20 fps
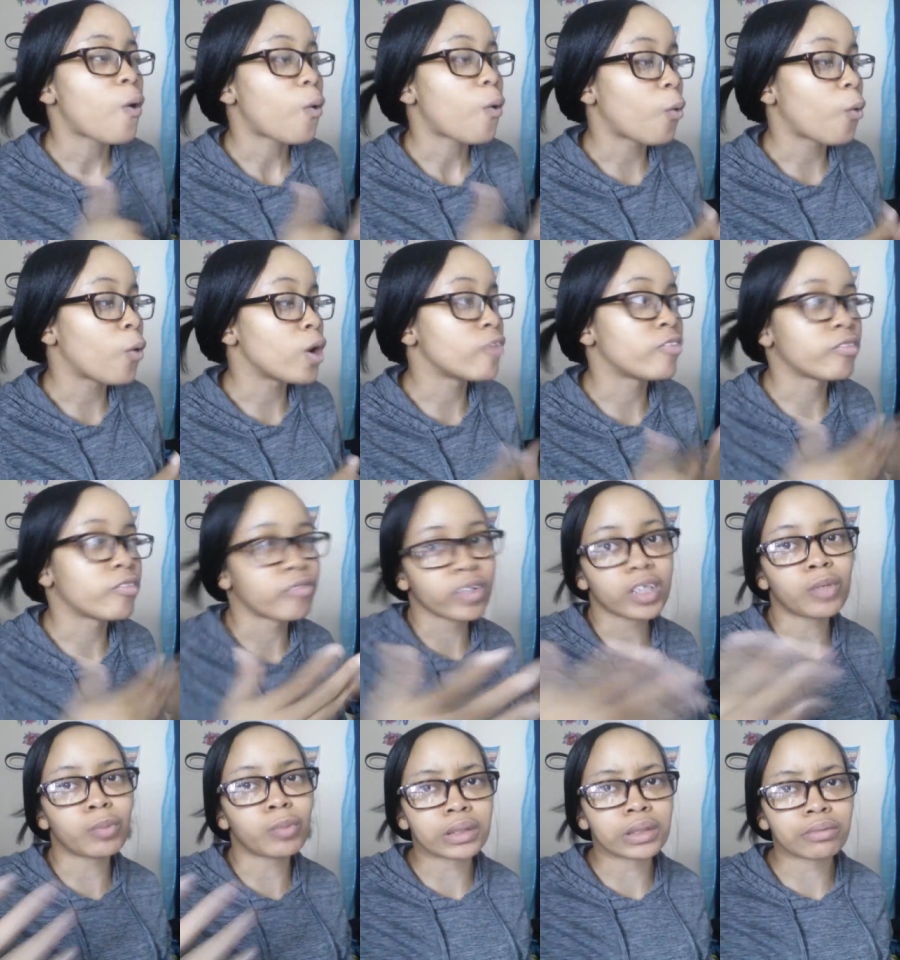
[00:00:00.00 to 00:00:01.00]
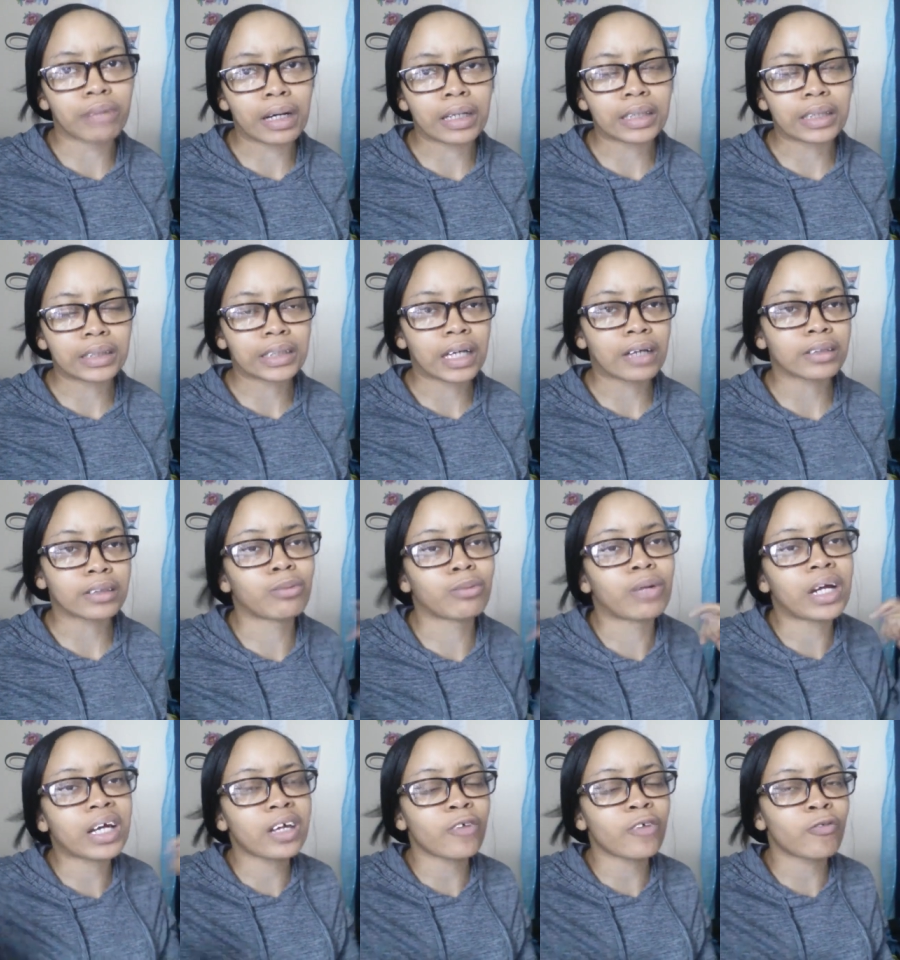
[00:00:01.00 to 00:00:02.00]
or if it really was a writing style. So
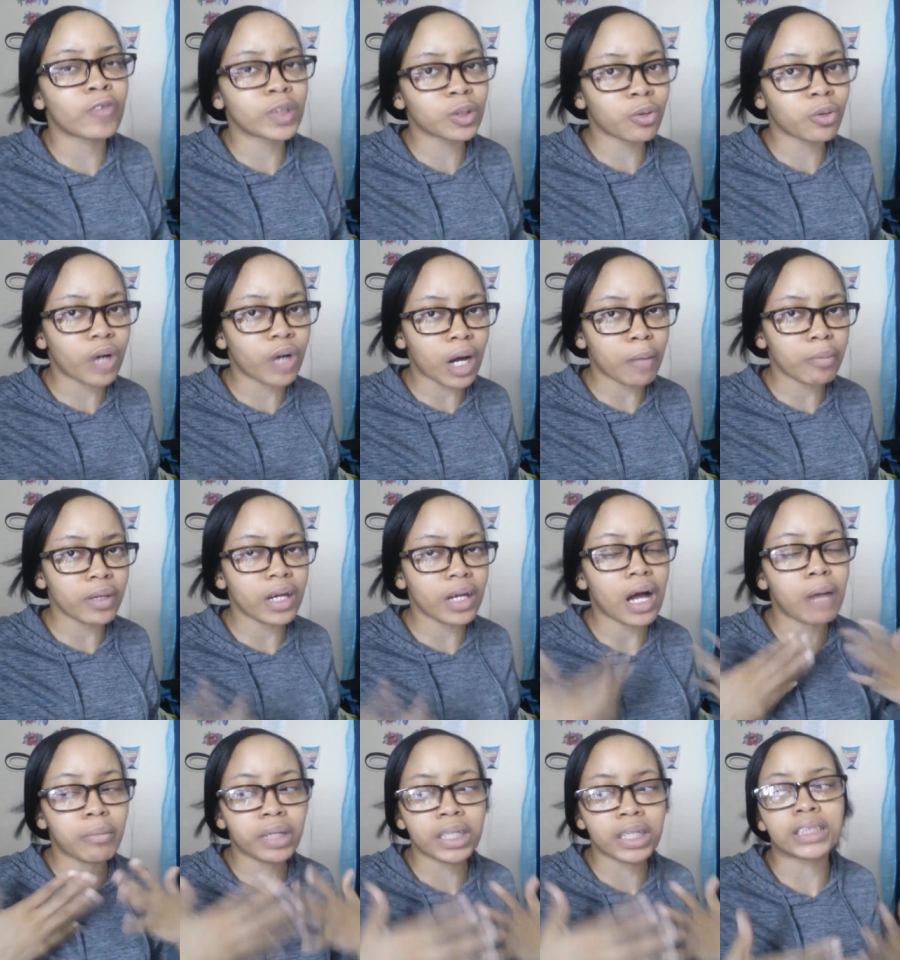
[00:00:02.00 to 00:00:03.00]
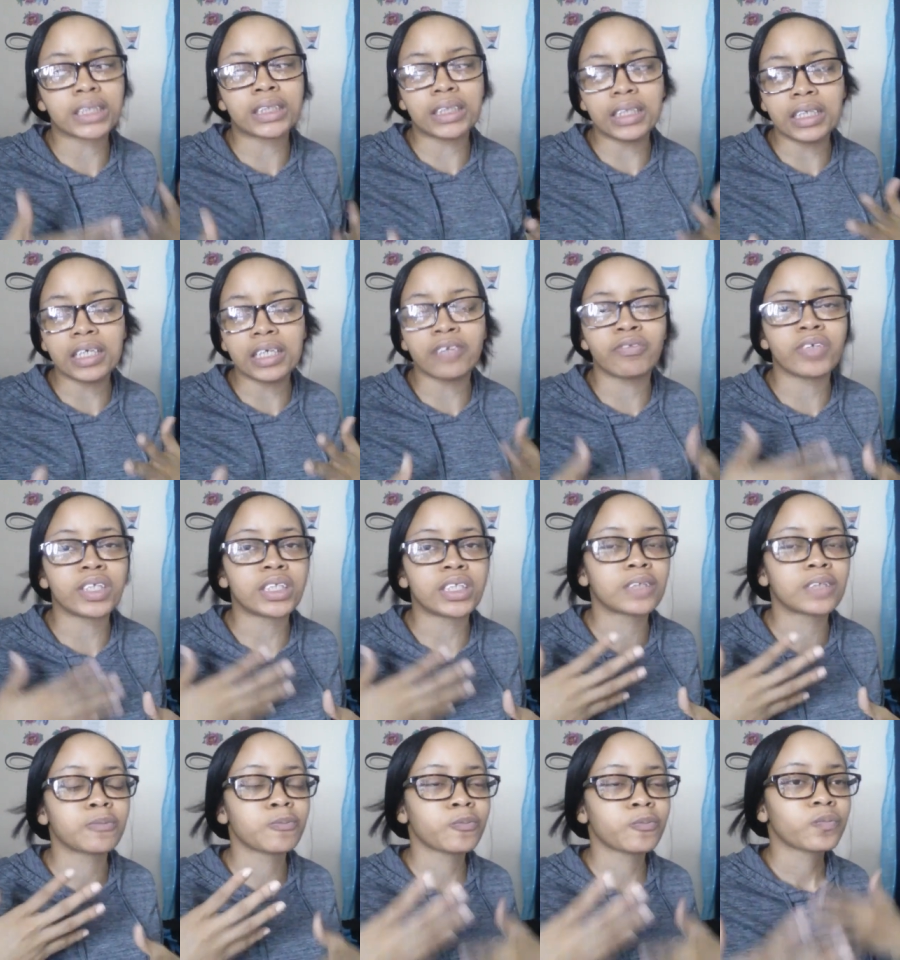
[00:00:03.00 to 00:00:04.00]
when I get a physical copy, I'm going to see if
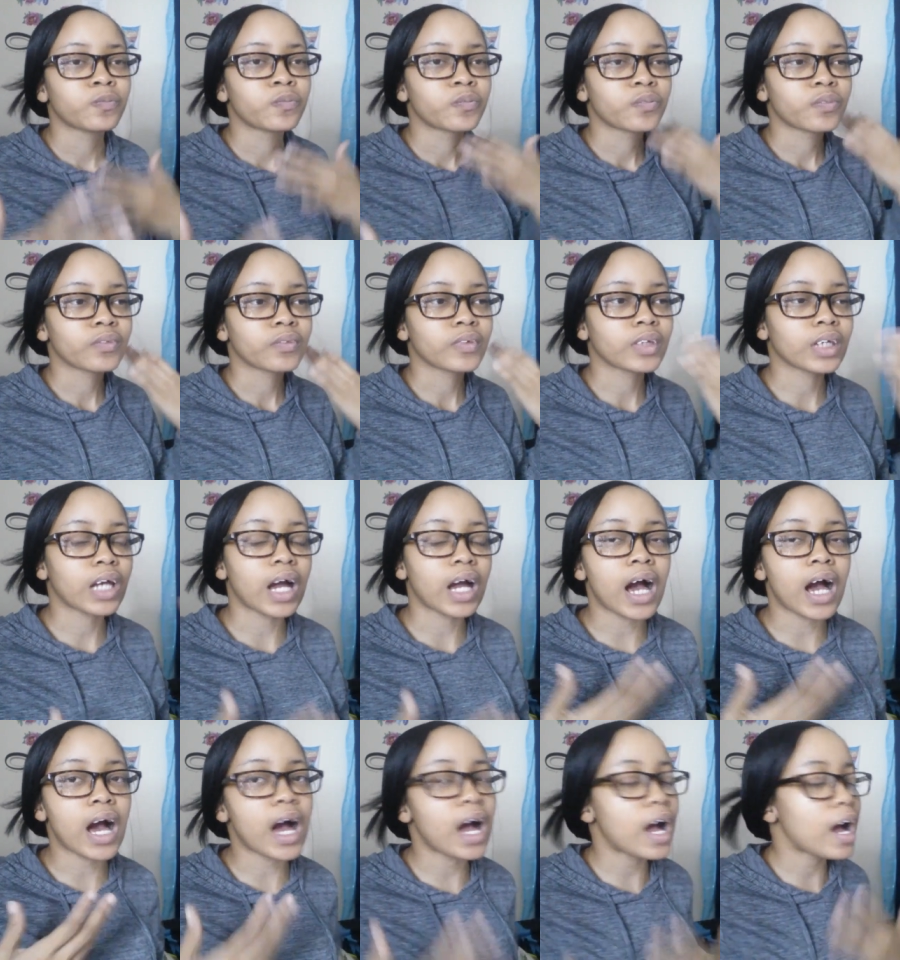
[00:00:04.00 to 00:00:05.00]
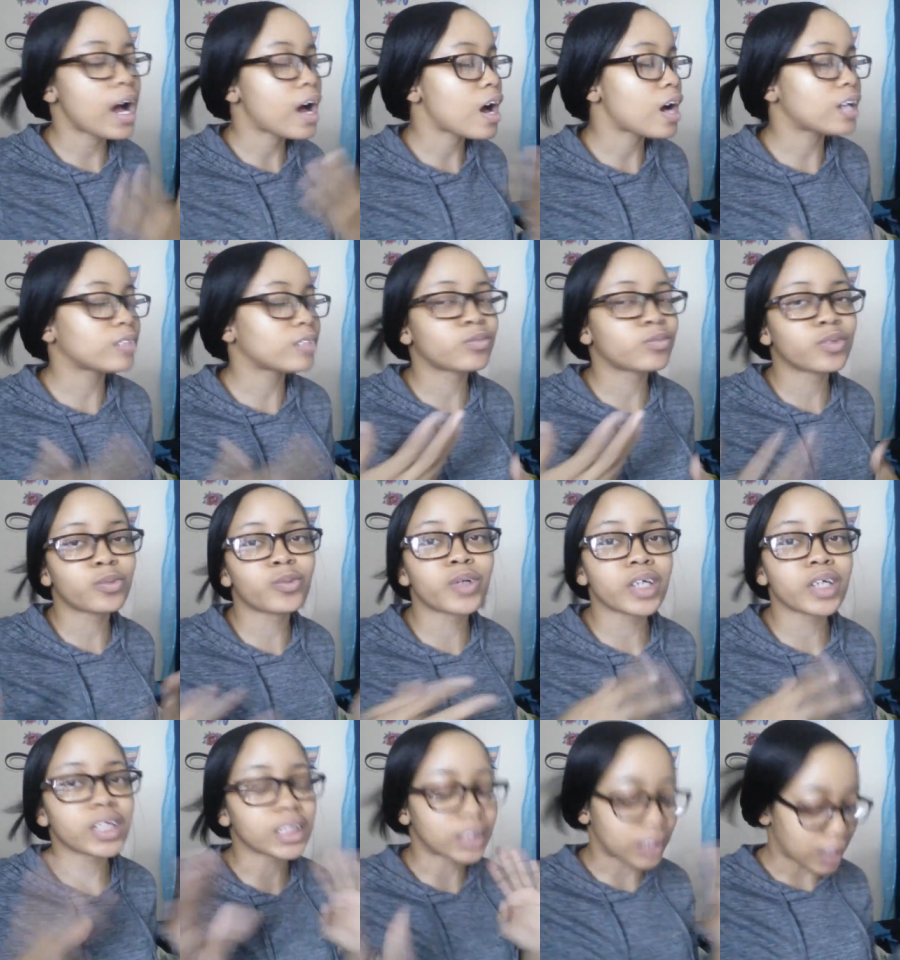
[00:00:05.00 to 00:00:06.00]
it's I, we're
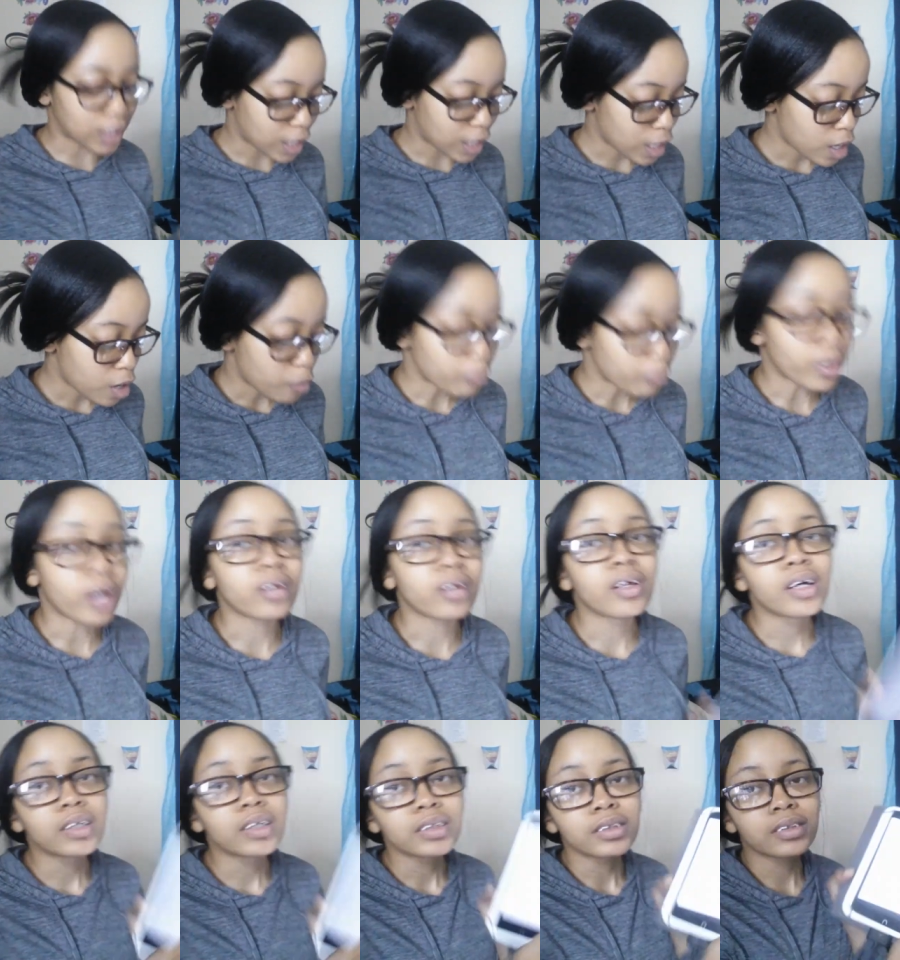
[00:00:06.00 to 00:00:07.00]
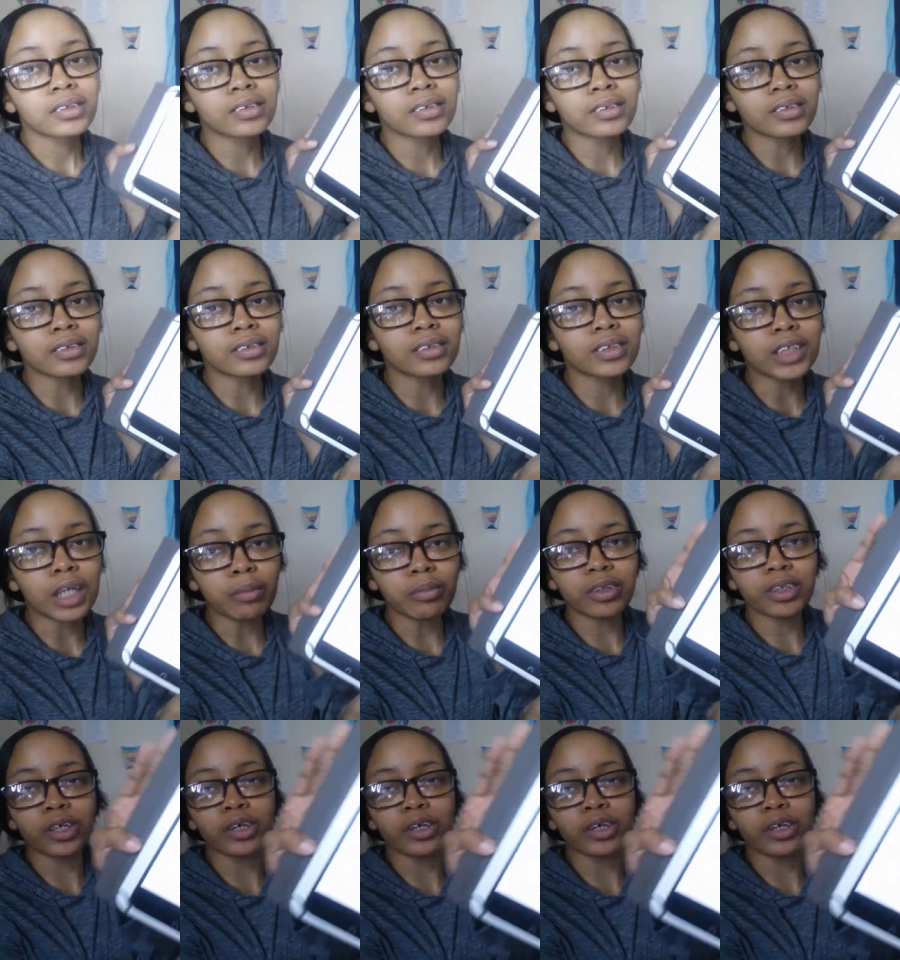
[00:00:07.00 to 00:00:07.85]
going to see. But chapter